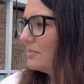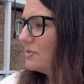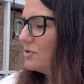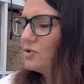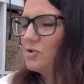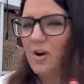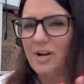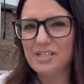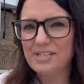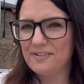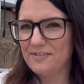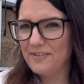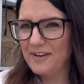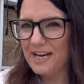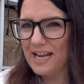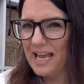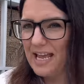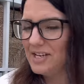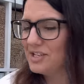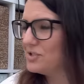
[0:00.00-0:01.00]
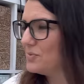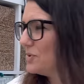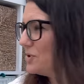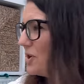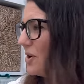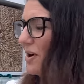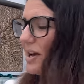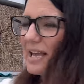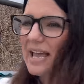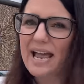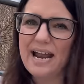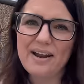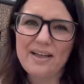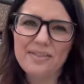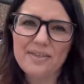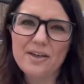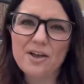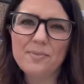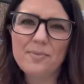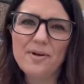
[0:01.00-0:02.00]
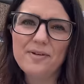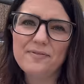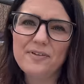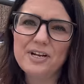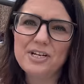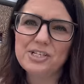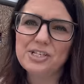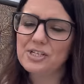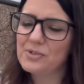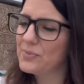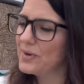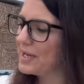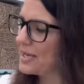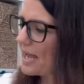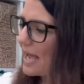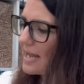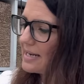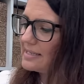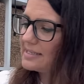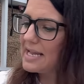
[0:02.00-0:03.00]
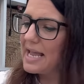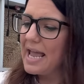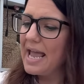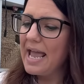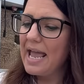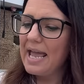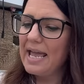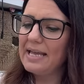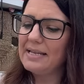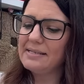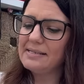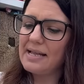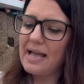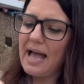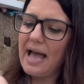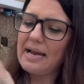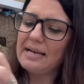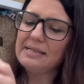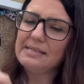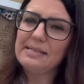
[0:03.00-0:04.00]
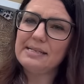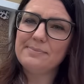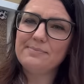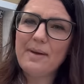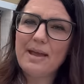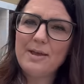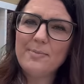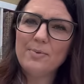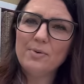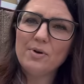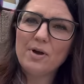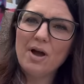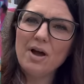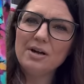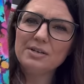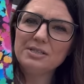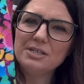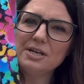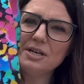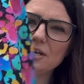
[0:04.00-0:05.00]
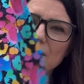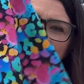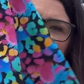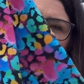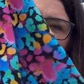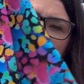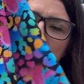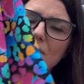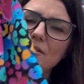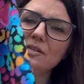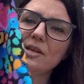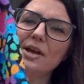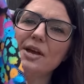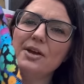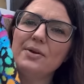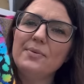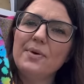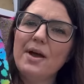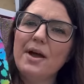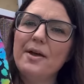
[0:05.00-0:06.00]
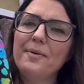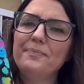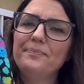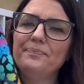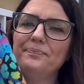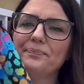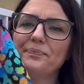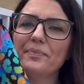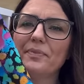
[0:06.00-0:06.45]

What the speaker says: try to finish, which I think I might finish this weekend, is Alice's maple cardigan. So